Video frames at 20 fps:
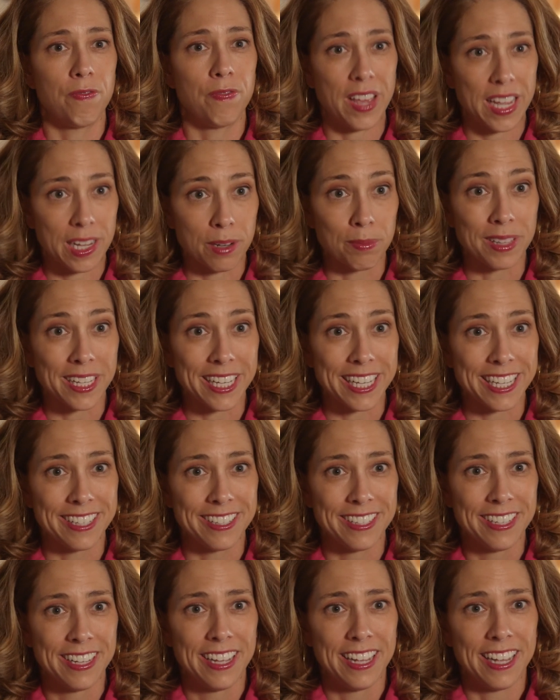family.
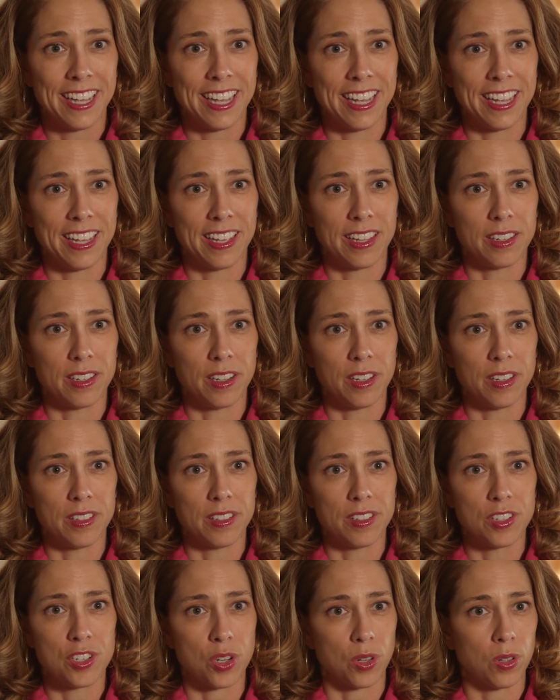And
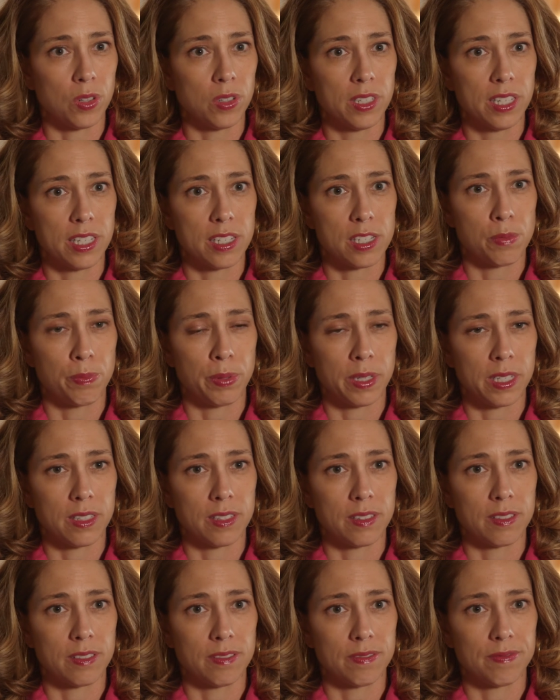Joel has
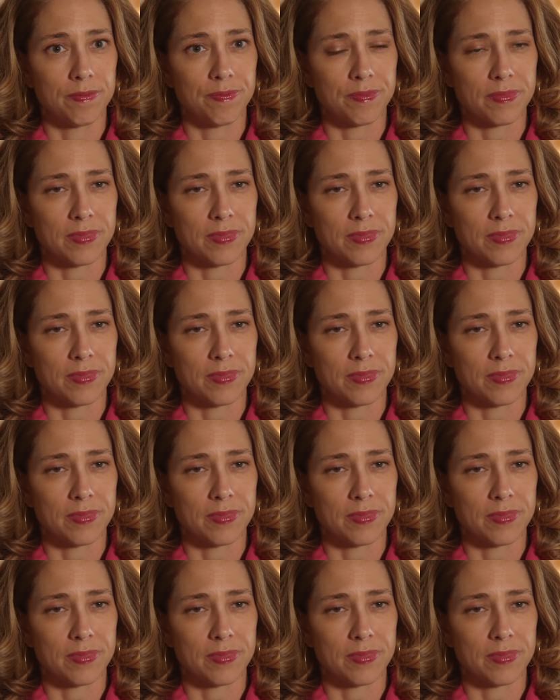been